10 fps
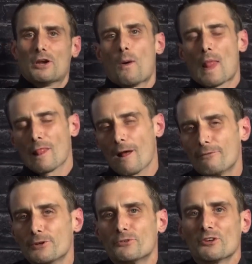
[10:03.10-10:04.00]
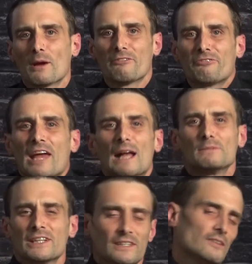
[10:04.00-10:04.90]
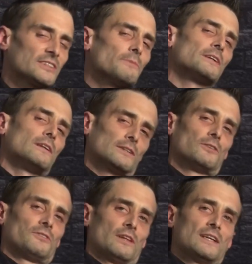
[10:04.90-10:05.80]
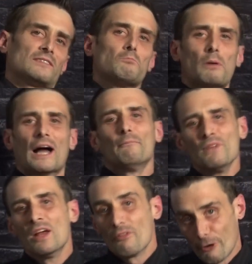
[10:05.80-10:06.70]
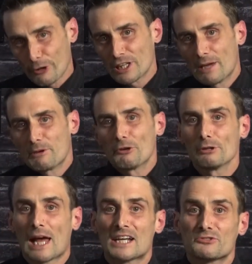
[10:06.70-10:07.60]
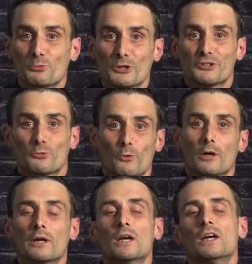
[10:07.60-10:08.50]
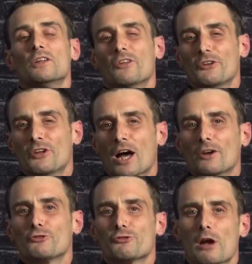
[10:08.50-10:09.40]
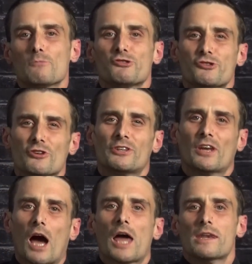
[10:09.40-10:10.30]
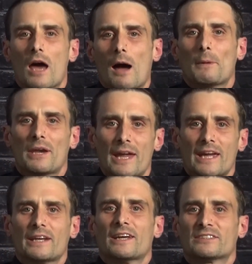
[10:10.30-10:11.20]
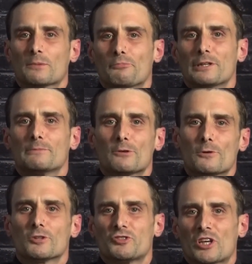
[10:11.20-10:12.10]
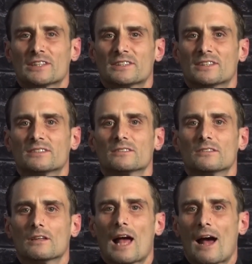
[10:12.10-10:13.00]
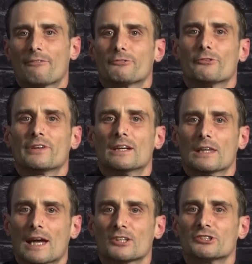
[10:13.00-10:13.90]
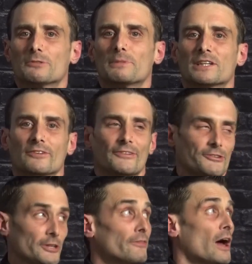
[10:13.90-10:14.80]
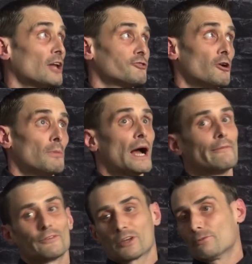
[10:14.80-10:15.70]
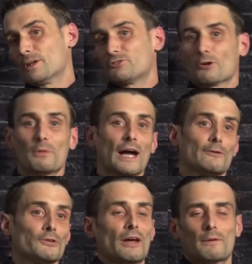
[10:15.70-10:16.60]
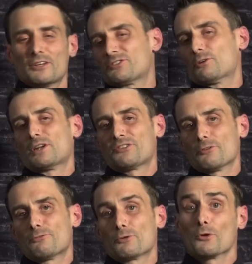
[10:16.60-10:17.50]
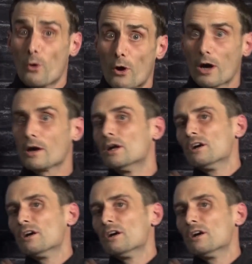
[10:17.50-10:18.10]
I love you to my family, something along those lines. But they're claiming her last words were that Donald Trump should not nominate a Supreme Court justice until after the election because she thought Joe Biden was going to win, Joe Biden will nominate, so on and so forth, or